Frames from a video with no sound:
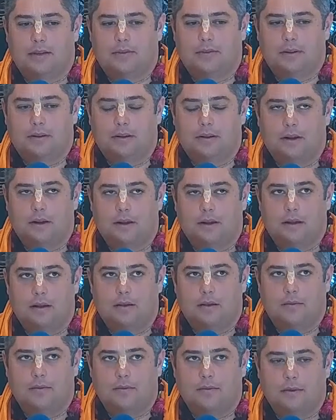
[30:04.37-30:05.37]
given
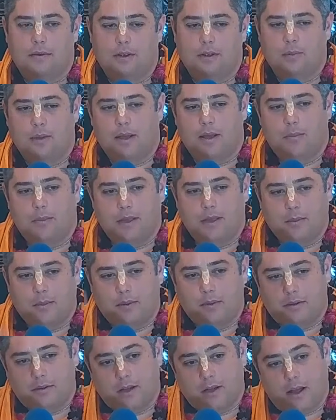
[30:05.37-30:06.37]
of, you may be
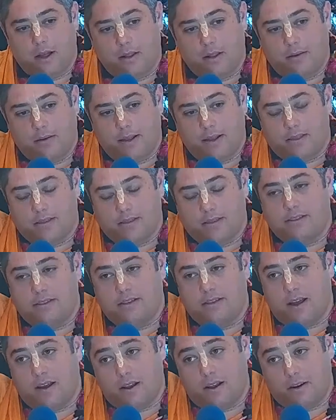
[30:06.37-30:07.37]
able to tolerate the
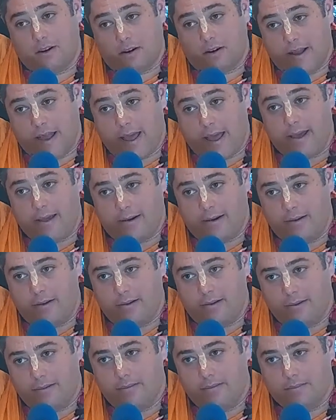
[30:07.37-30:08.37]
sun on your head,